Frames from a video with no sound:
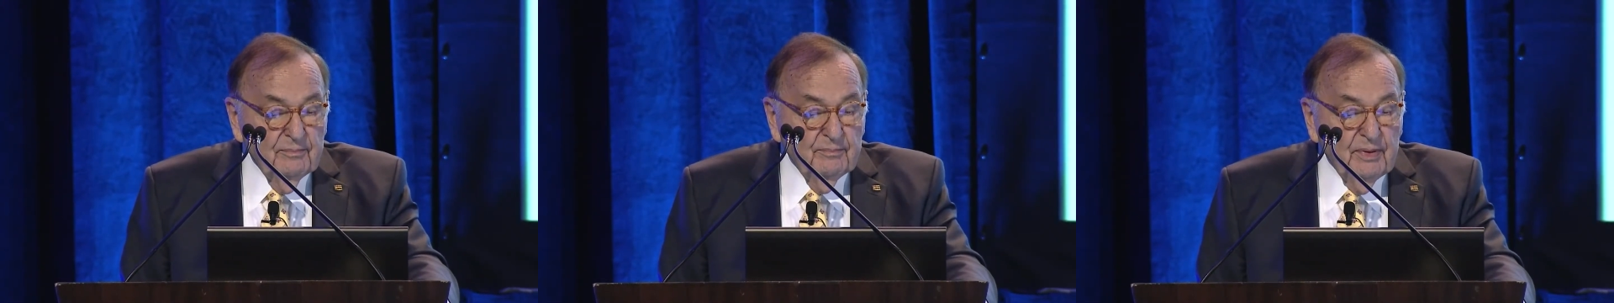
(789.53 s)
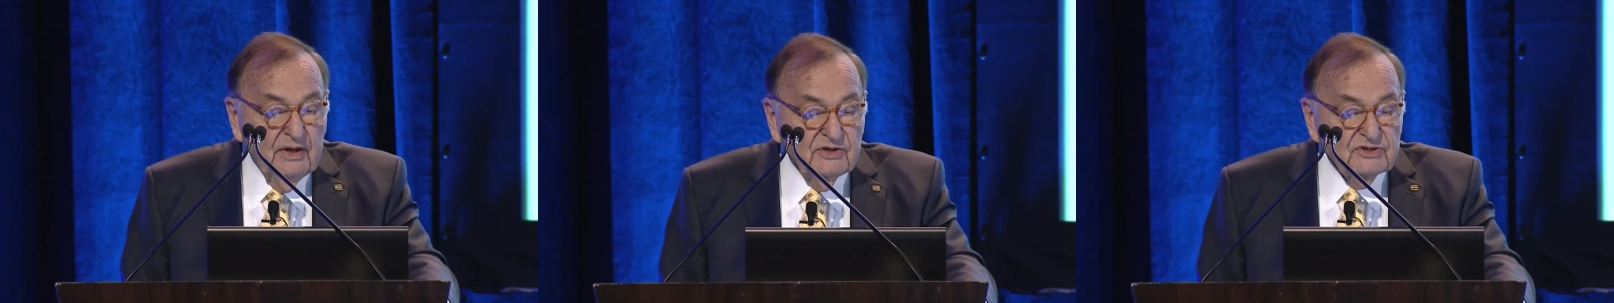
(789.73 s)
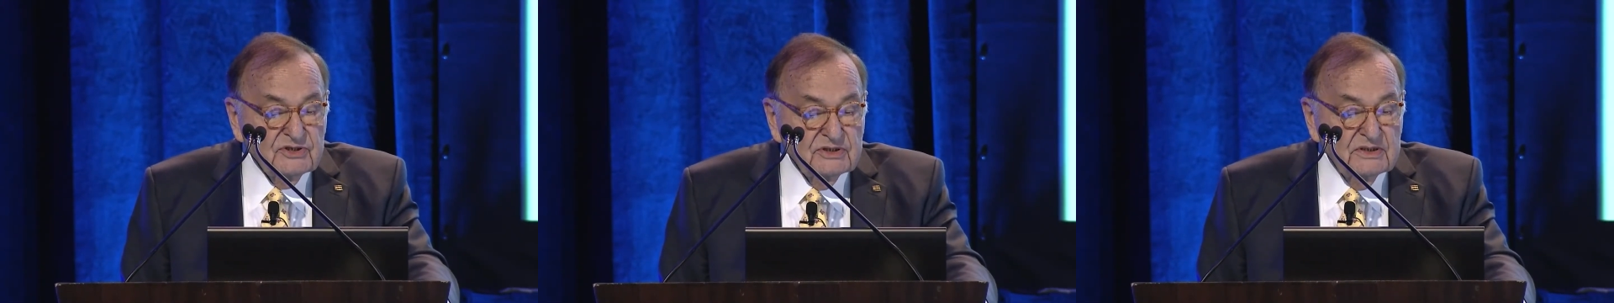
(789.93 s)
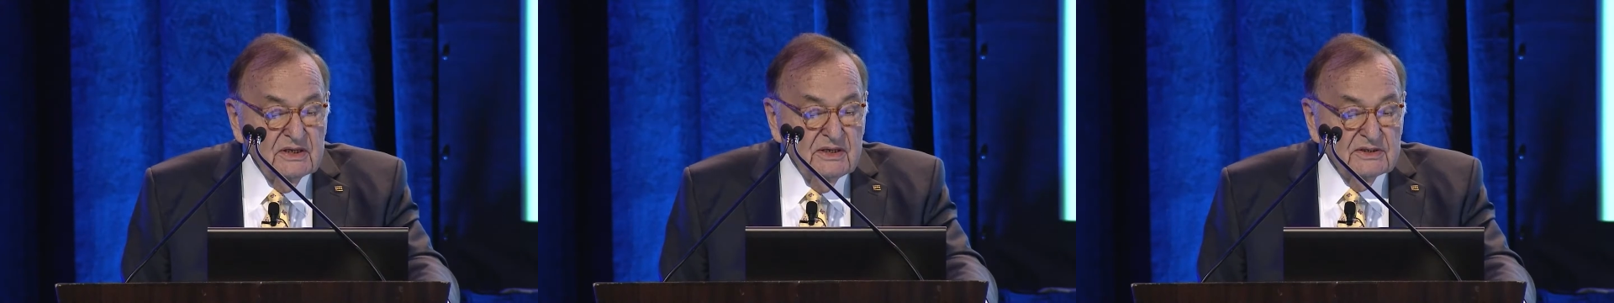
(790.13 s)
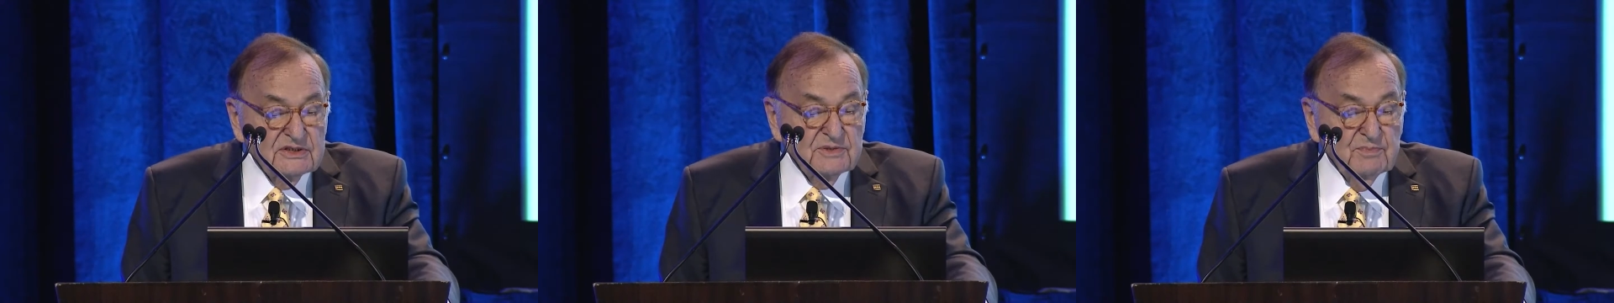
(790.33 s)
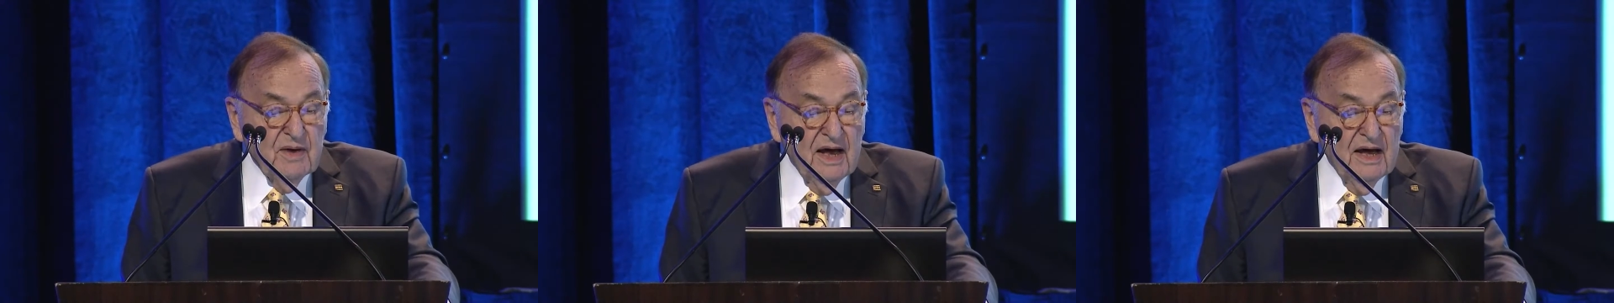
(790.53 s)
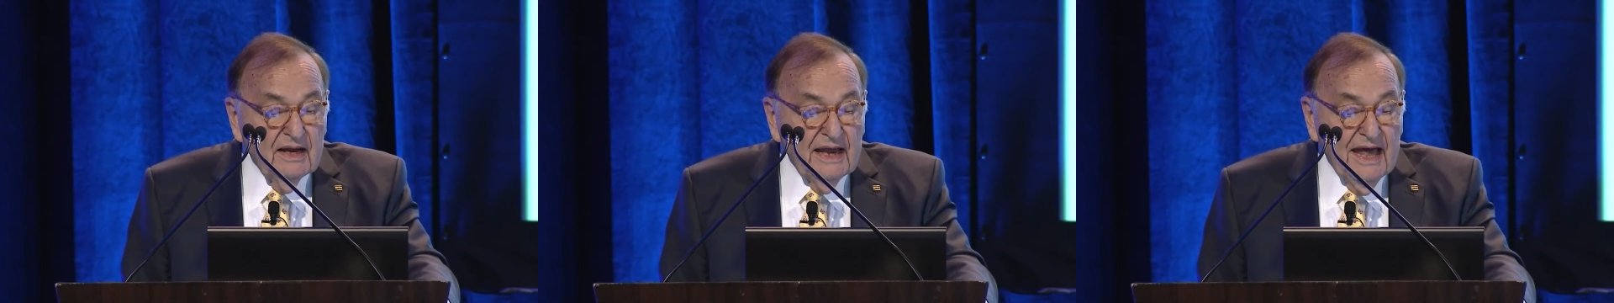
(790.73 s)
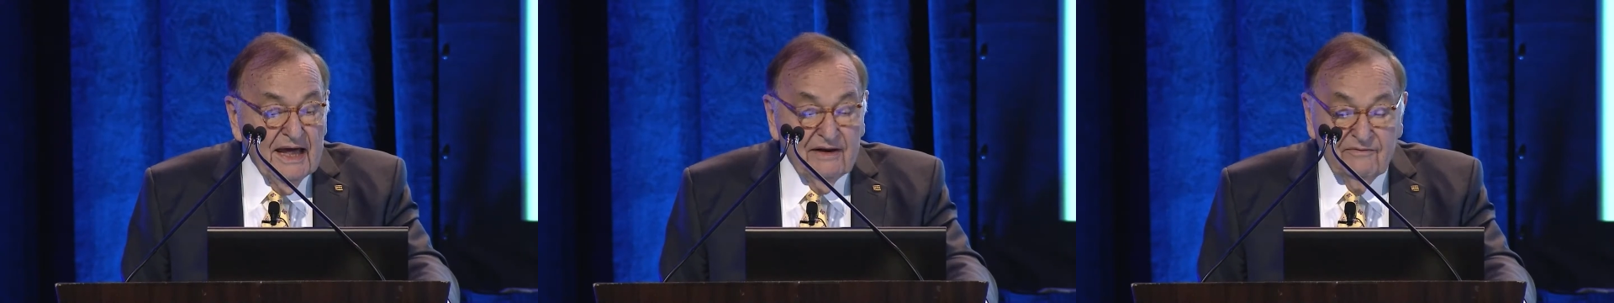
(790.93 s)
punched
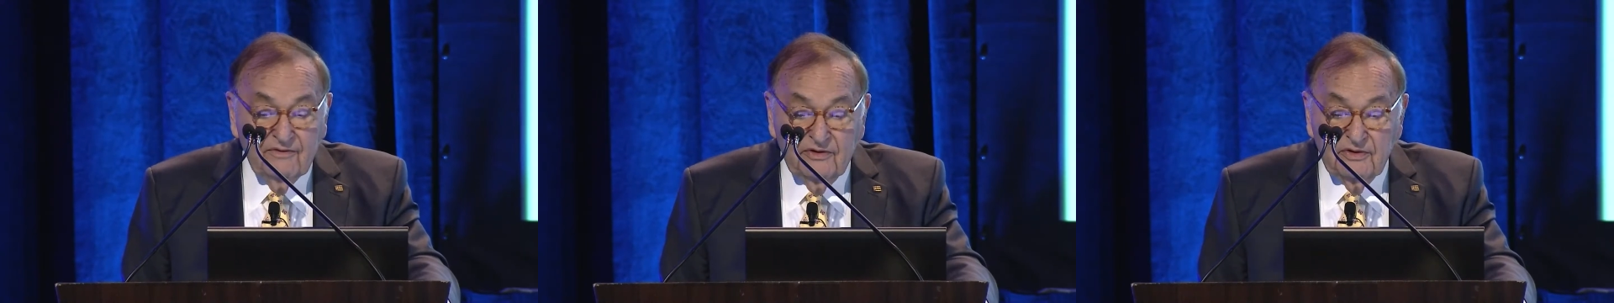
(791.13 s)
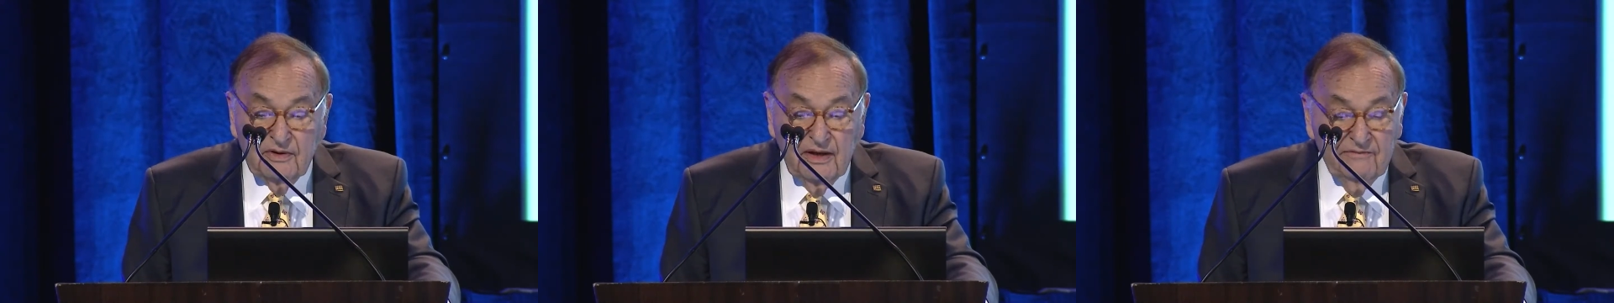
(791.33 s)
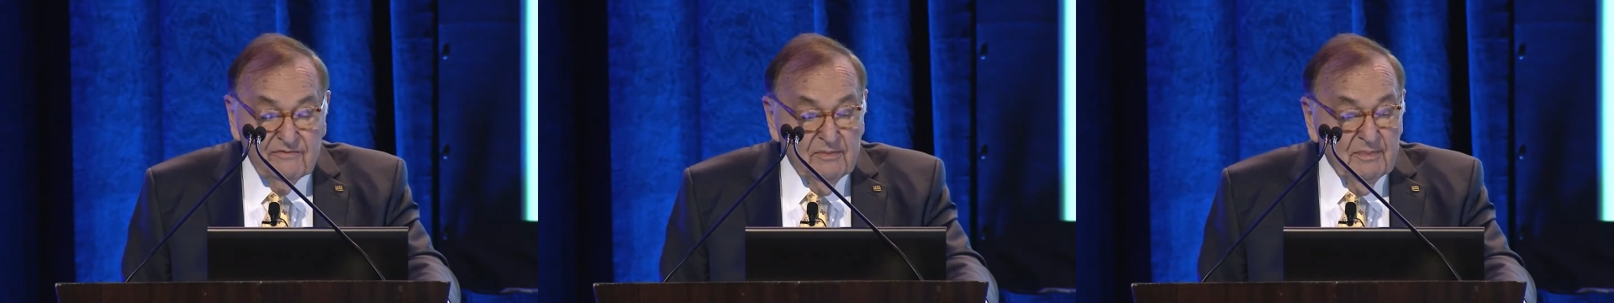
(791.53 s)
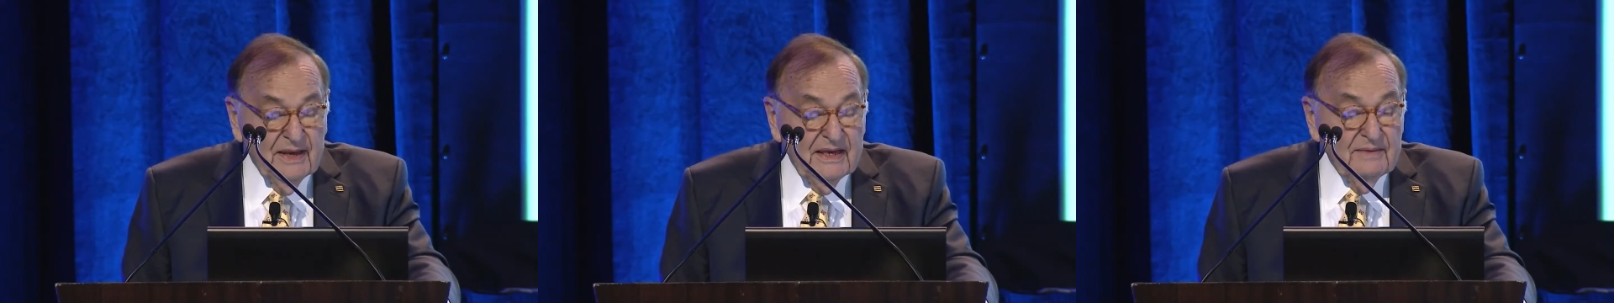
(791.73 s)
spot out of a